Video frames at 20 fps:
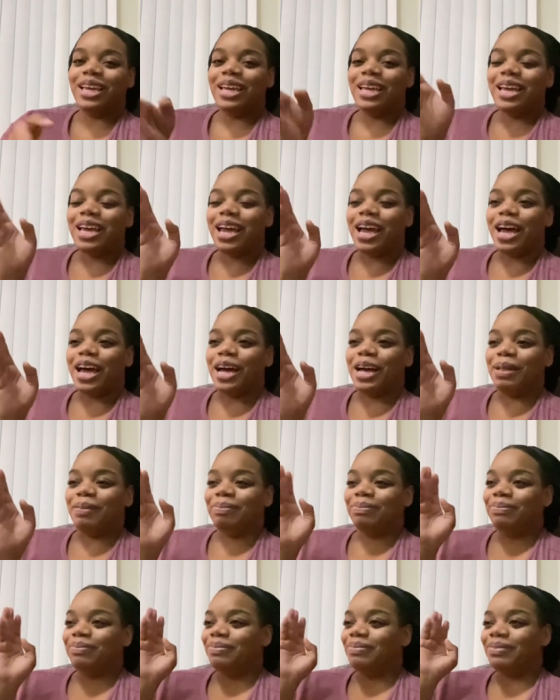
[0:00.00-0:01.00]

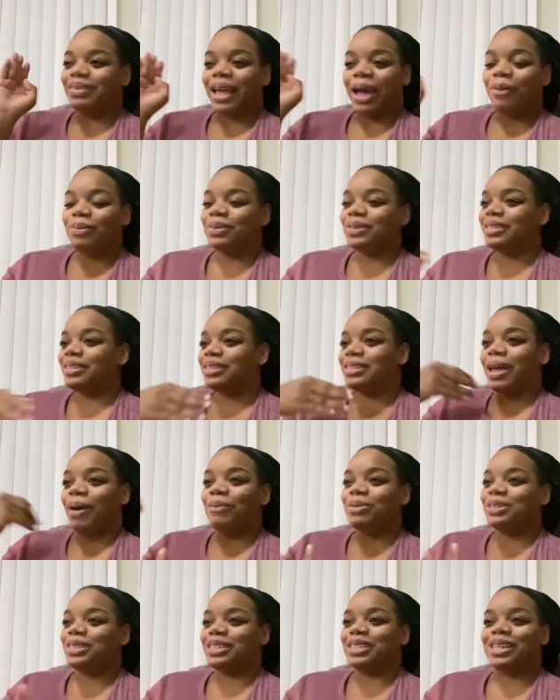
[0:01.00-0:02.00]
Um, that was that
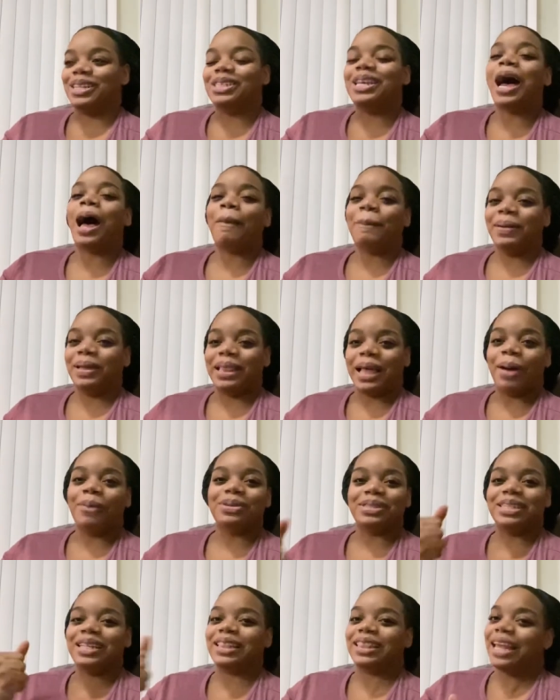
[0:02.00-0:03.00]
was just the topic. That was
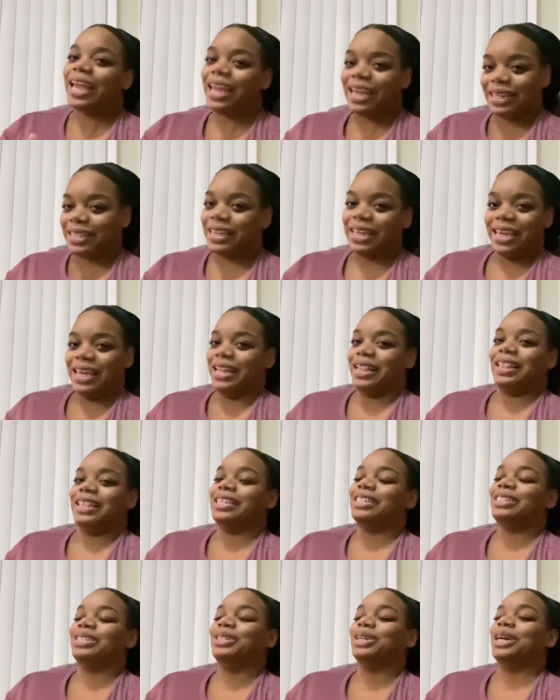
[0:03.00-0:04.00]
the thing to get
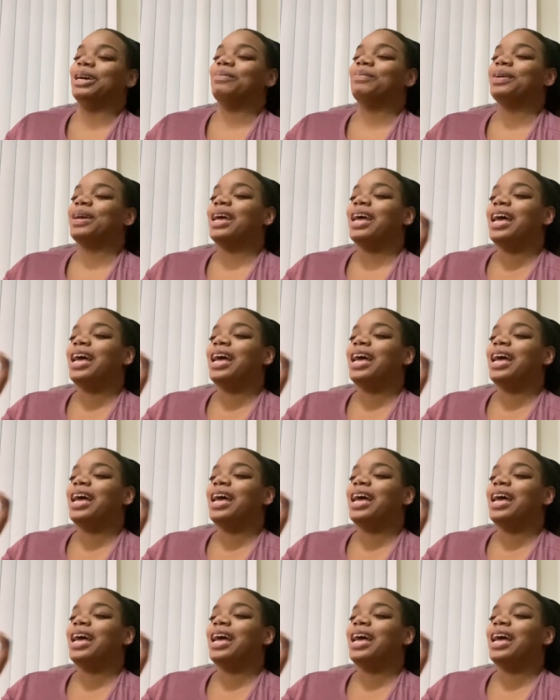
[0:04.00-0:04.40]
this trip.